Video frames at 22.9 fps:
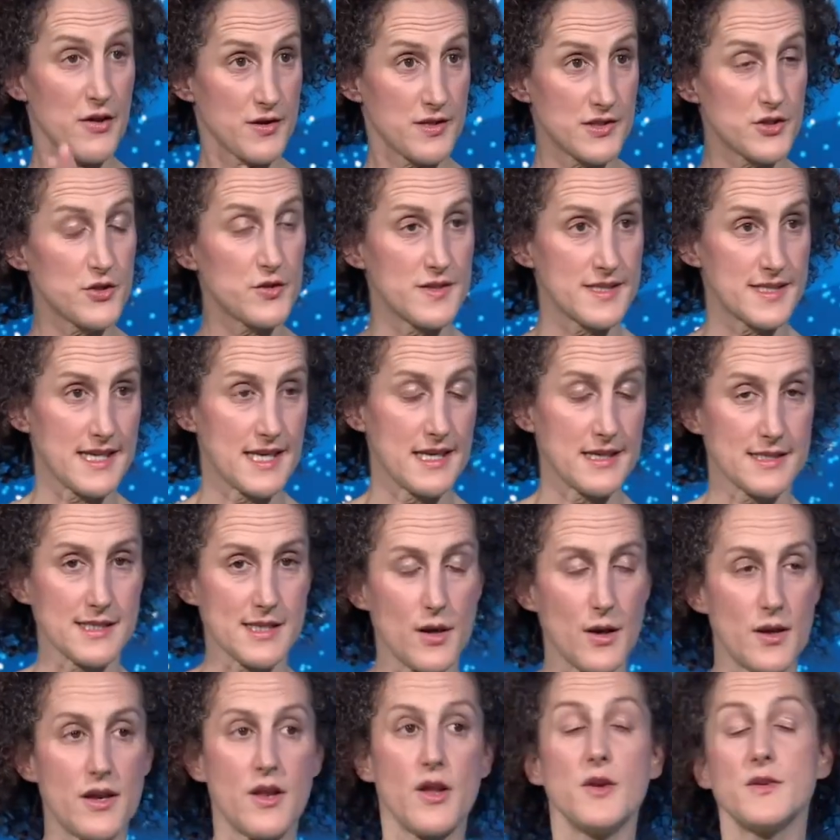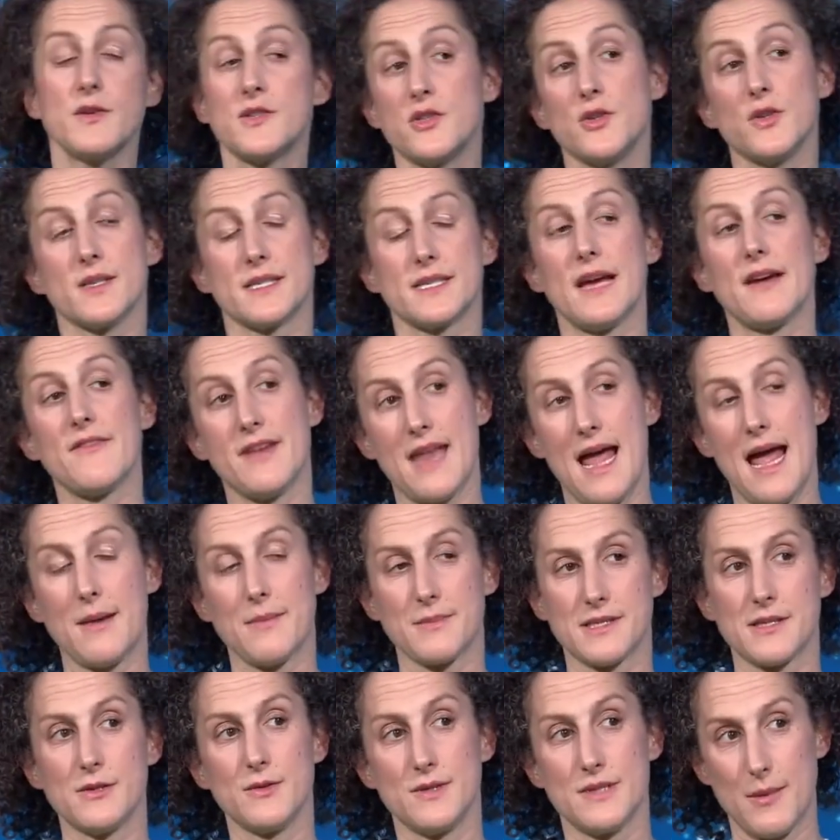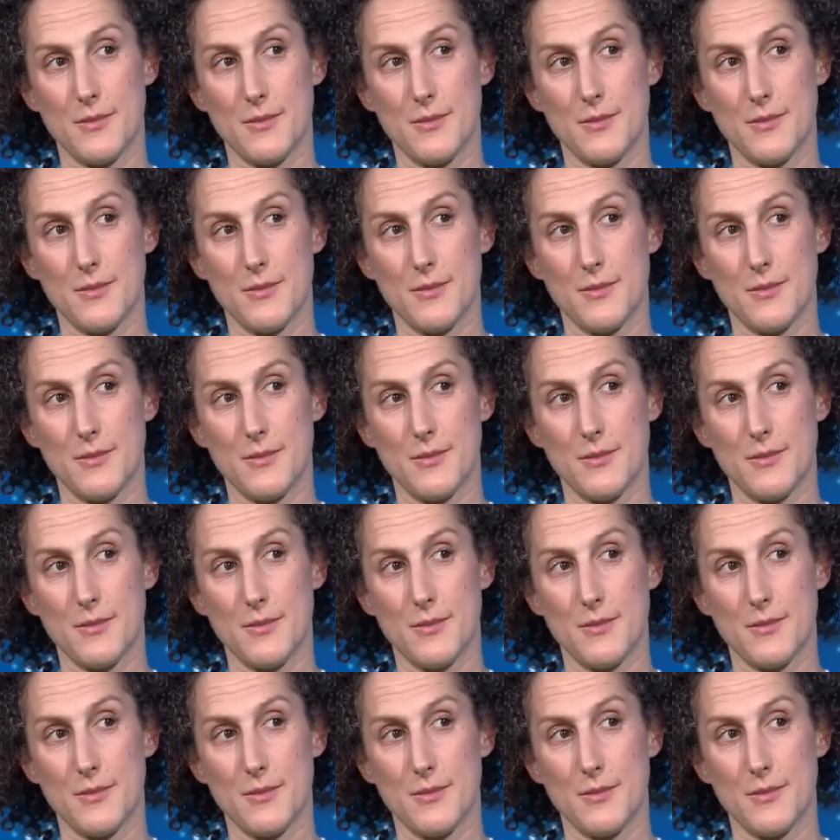those students think so, and those students have an absolute